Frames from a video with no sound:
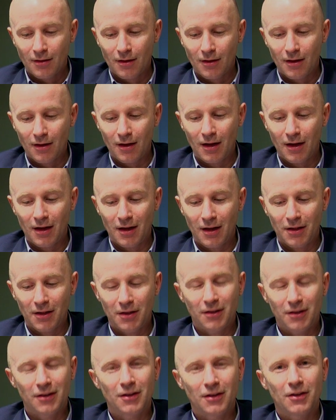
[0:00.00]

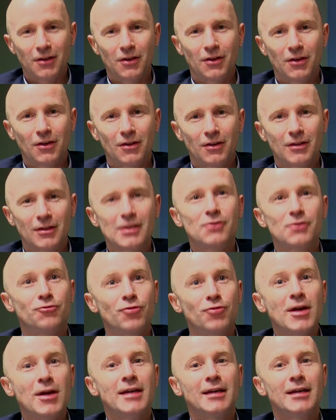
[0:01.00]
This is
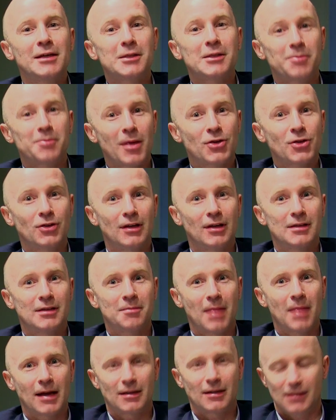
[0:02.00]
reading
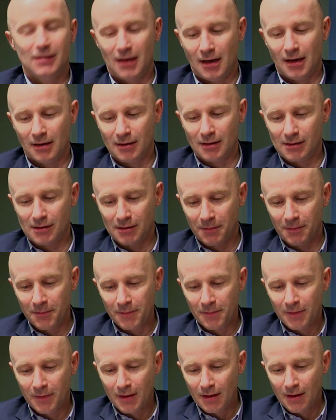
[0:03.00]
specialist magazines.
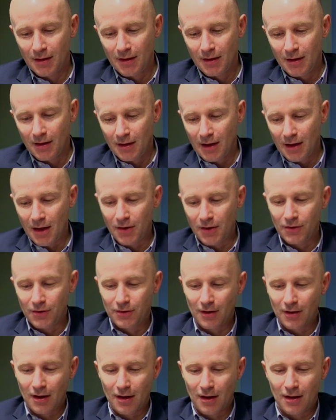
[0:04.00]
And
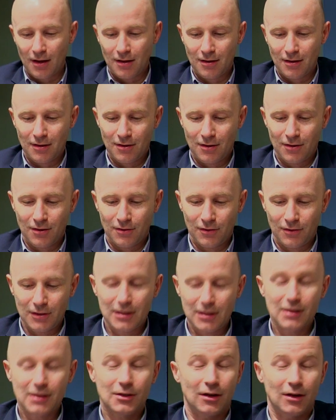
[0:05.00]

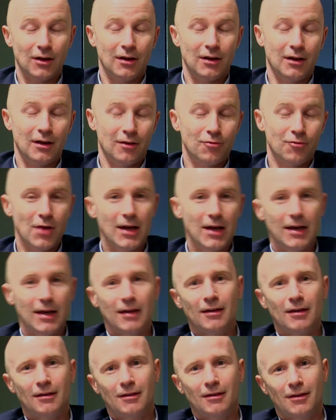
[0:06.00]
this is a
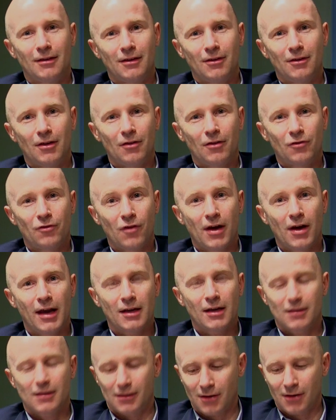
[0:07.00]
really fun
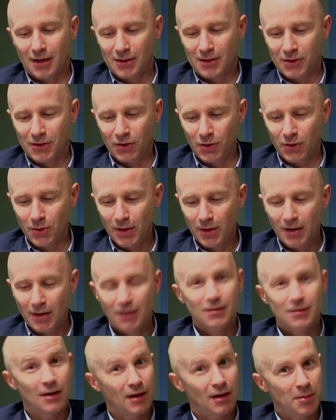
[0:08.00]
exercise to do.
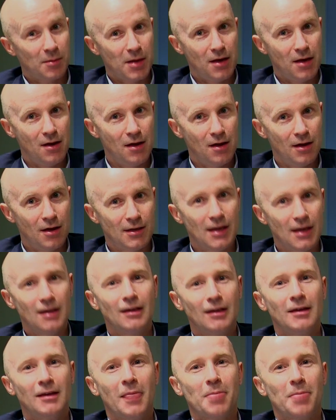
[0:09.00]
It's a little bit
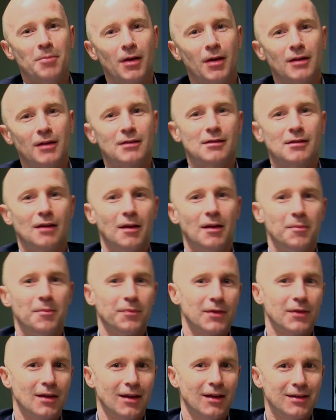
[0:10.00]
nerdy, but
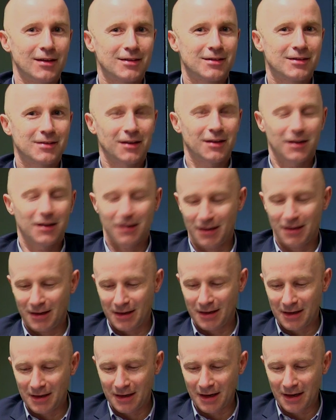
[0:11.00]

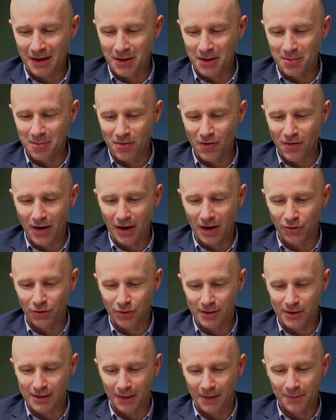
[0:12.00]
it can be very
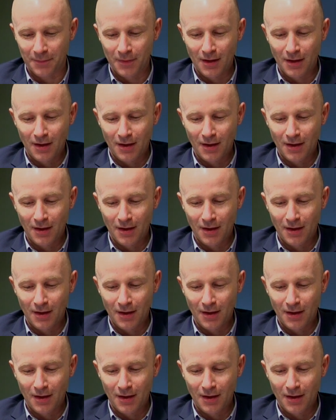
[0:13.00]
interesting.